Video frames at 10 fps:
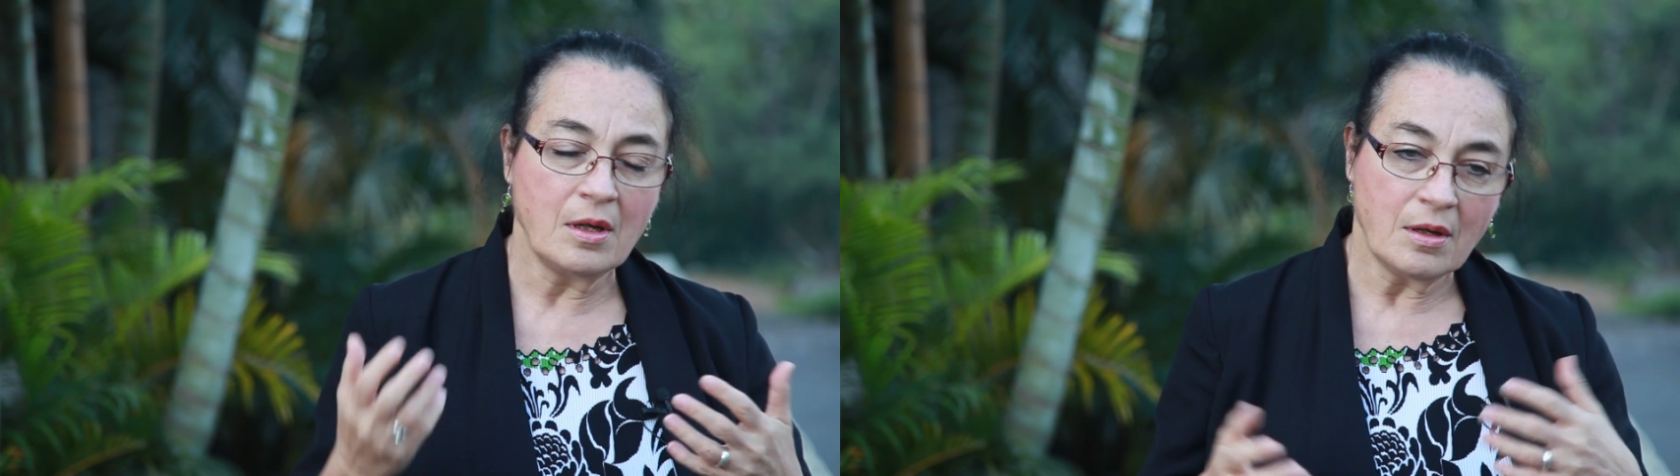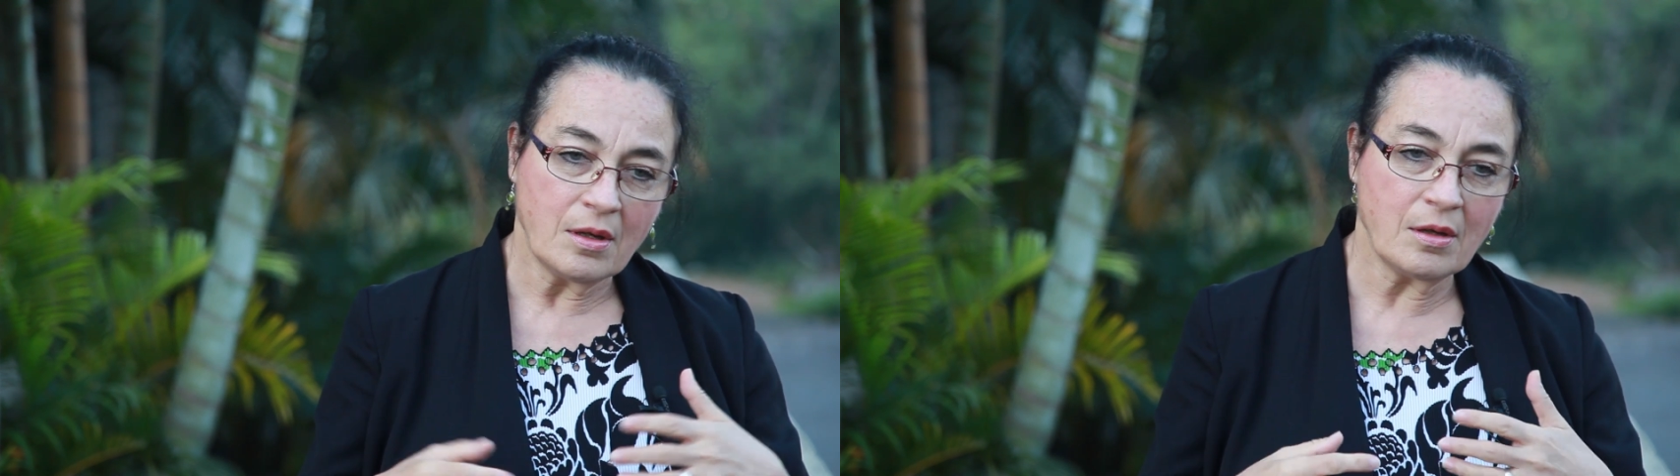
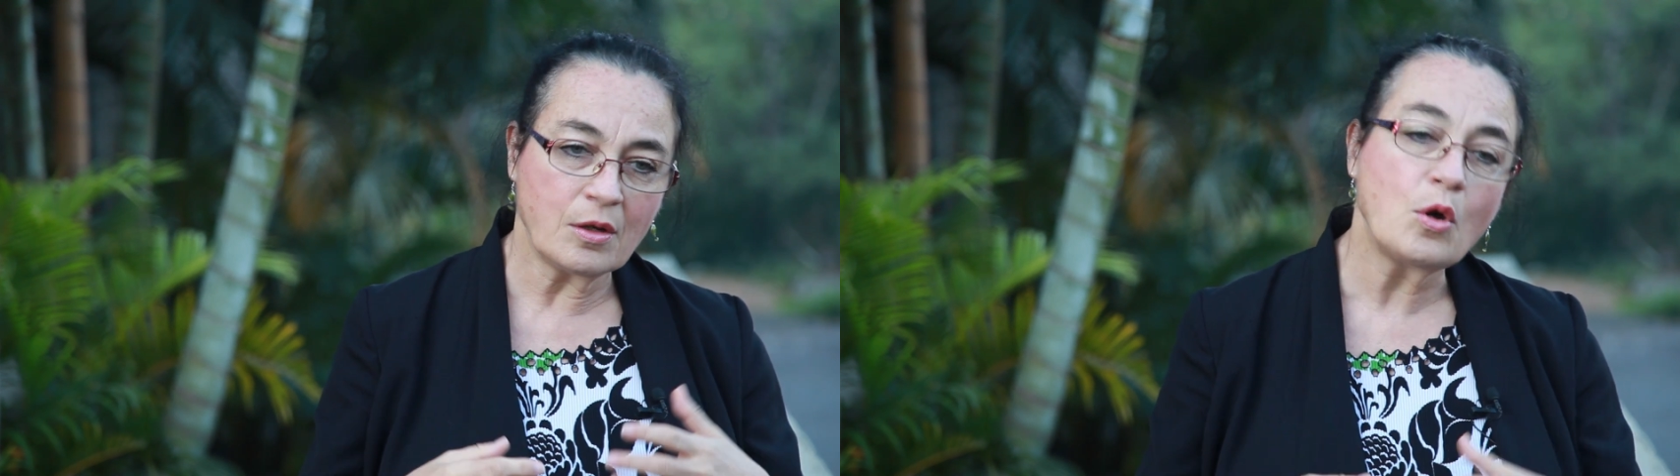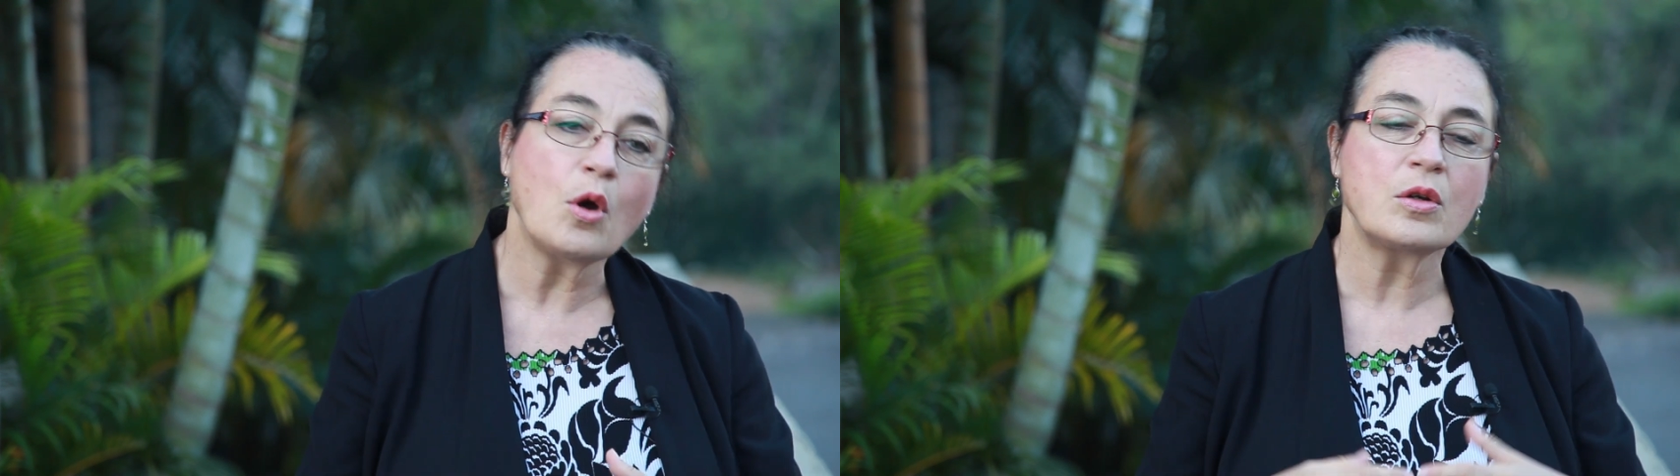
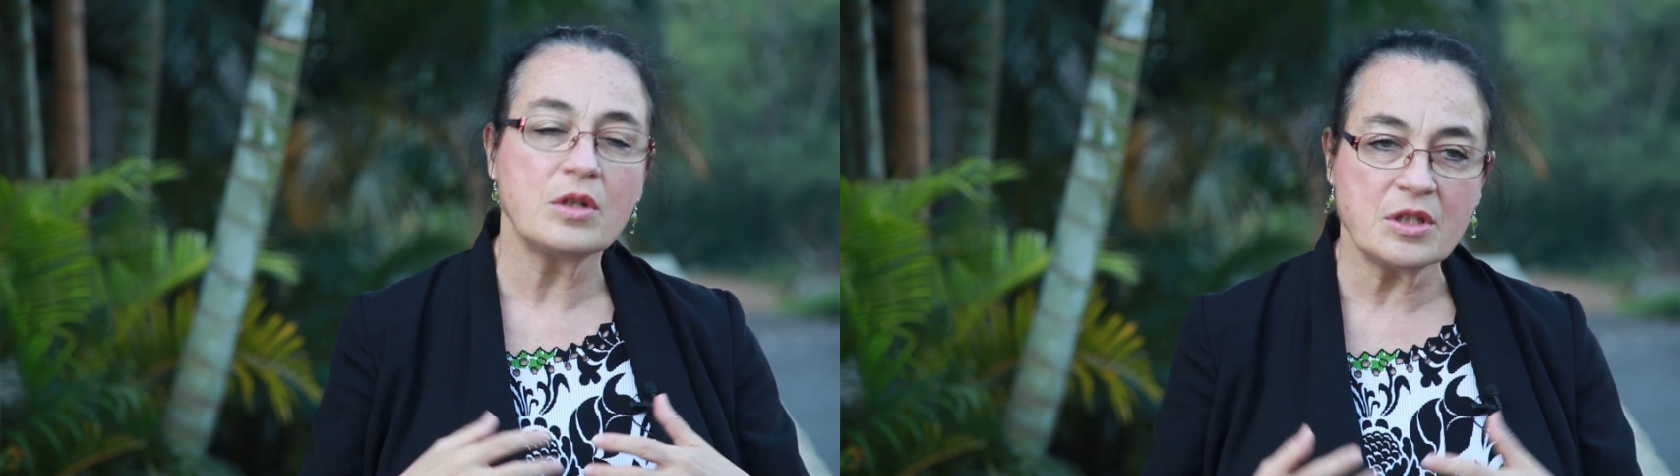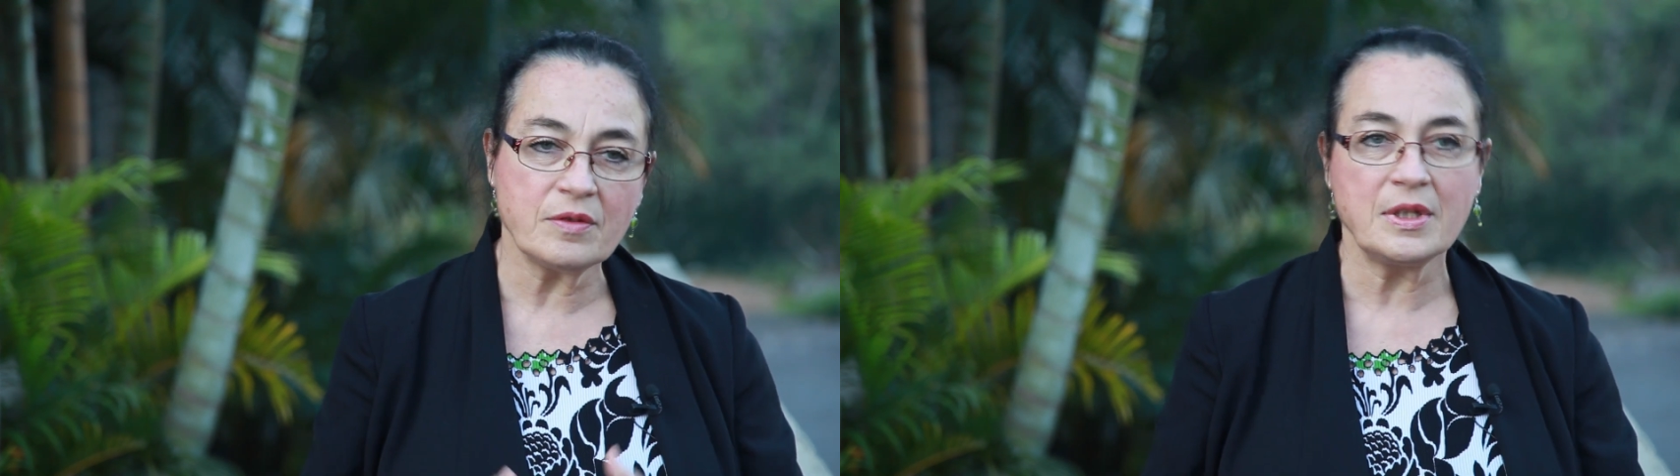
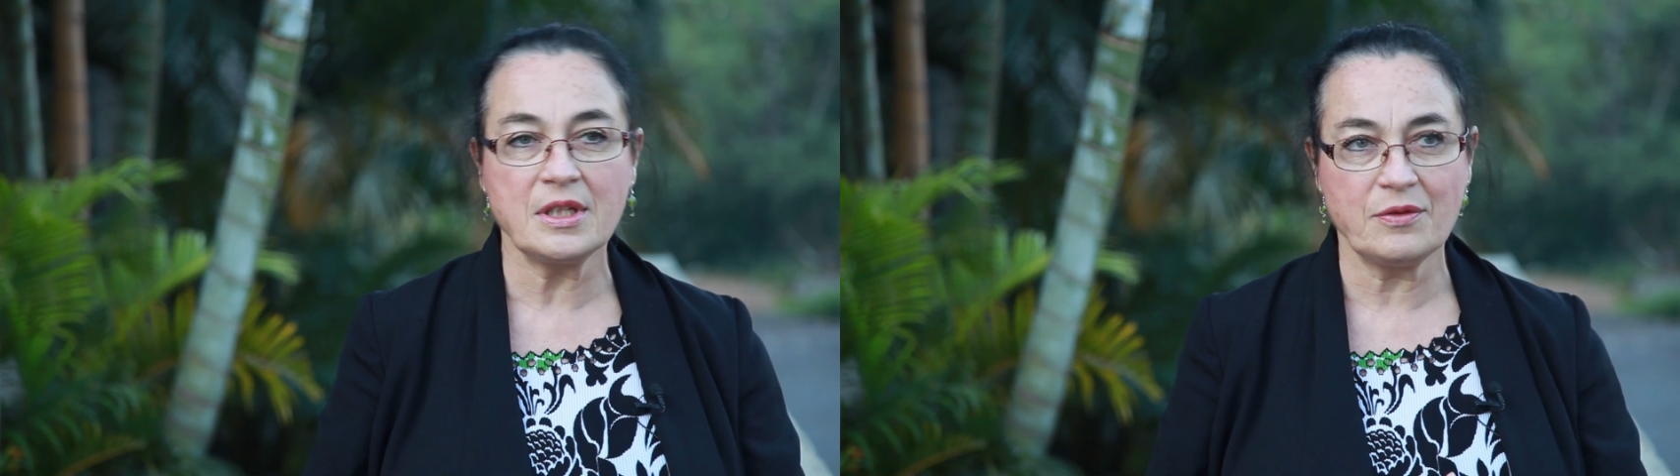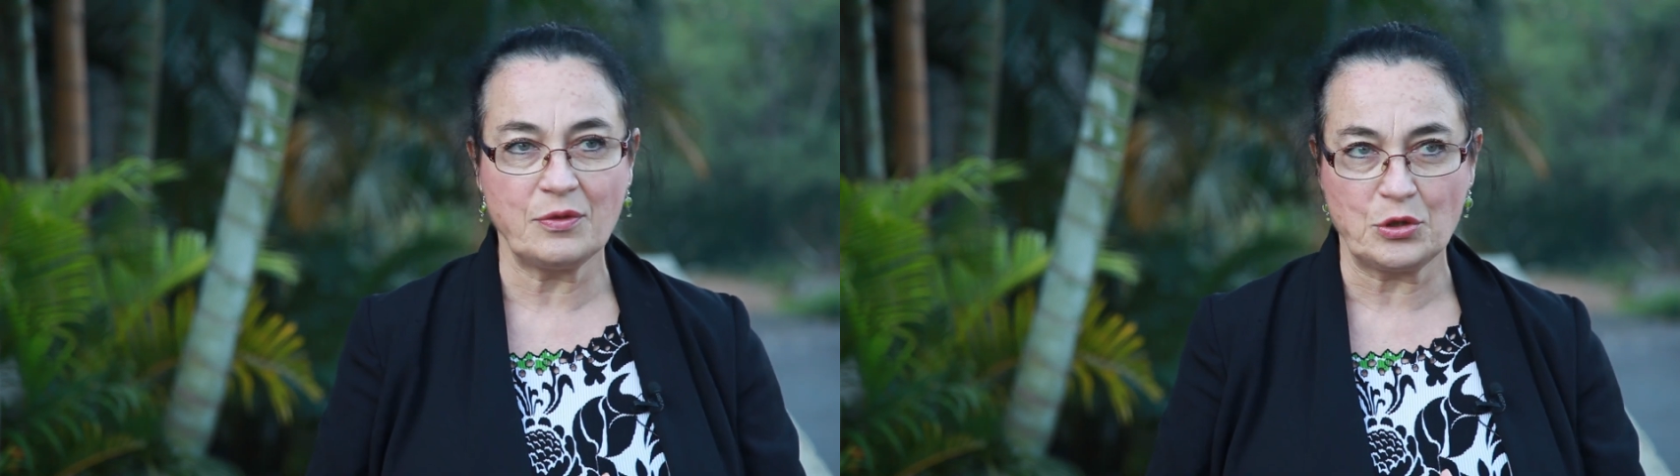cognitively
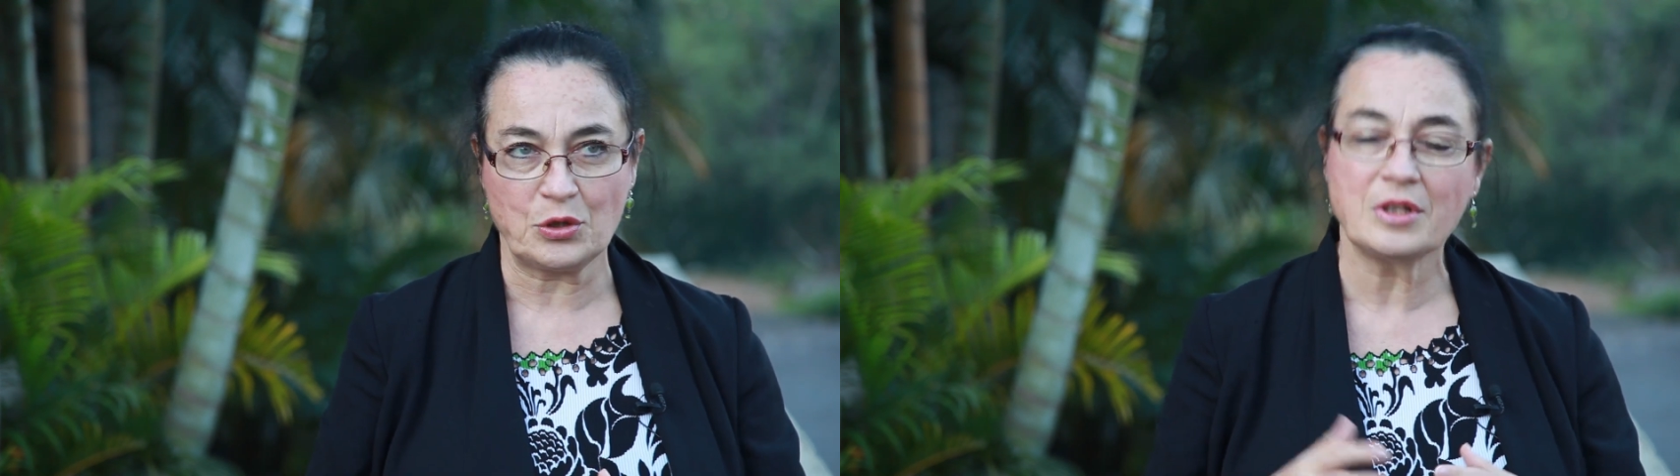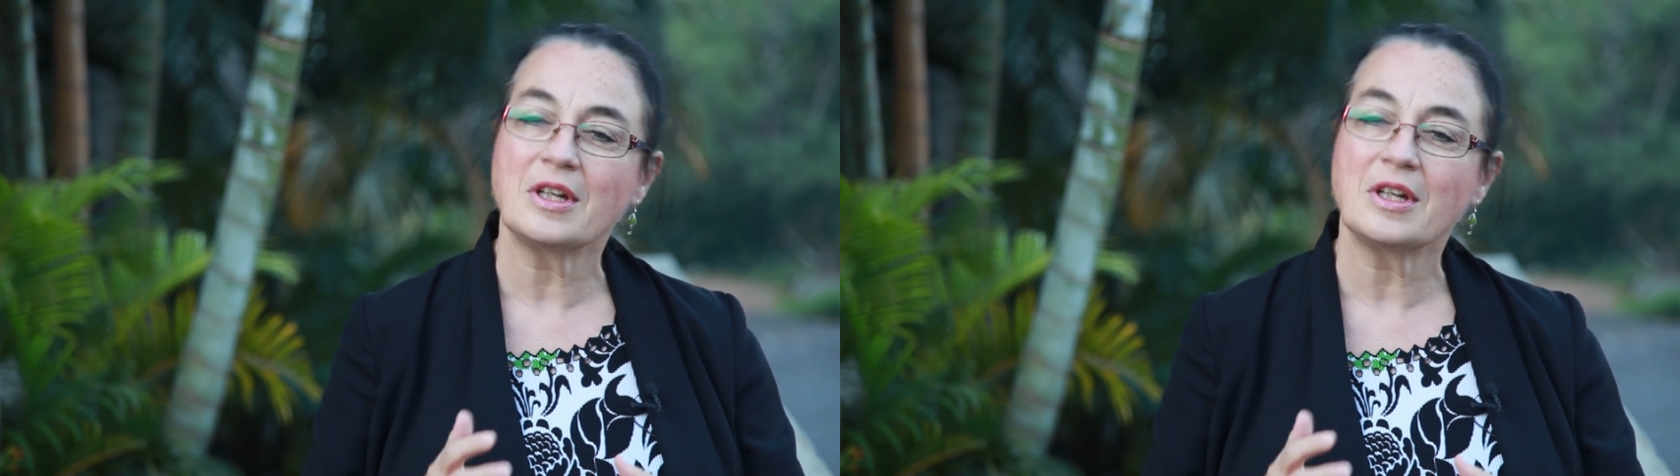deficient,